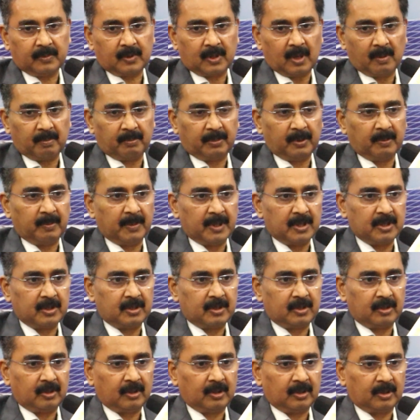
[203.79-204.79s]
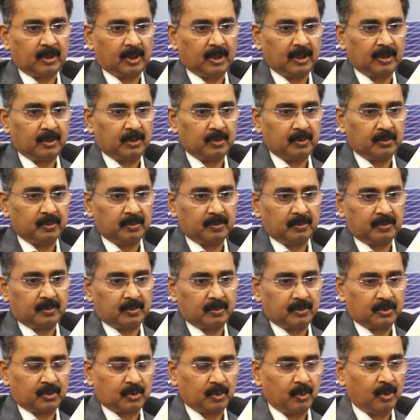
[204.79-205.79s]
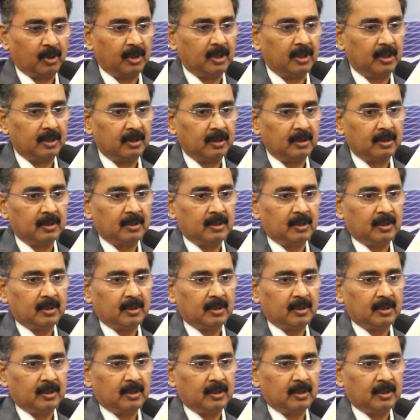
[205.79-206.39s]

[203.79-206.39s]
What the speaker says: complementary thing to solar